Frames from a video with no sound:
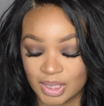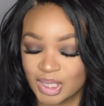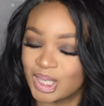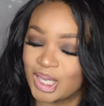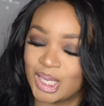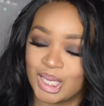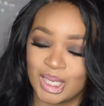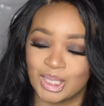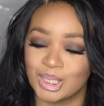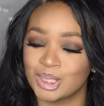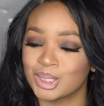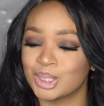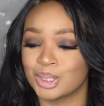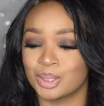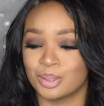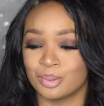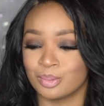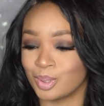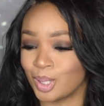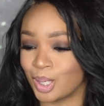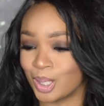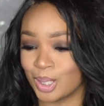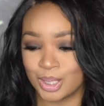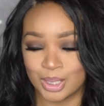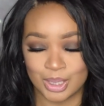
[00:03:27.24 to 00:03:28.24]
Can't do
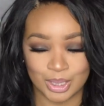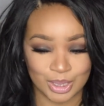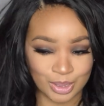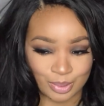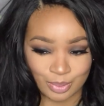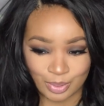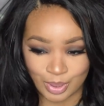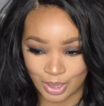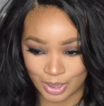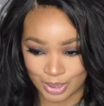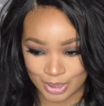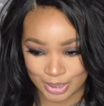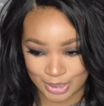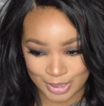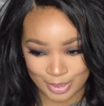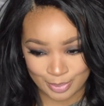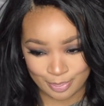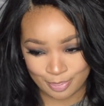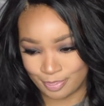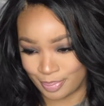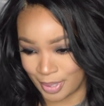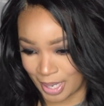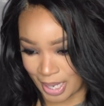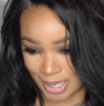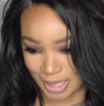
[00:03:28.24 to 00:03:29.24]
all this with all this
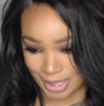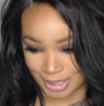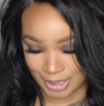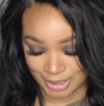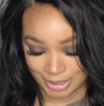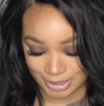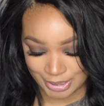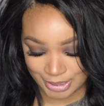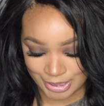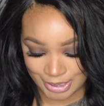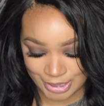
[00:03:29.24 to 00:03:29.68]
banging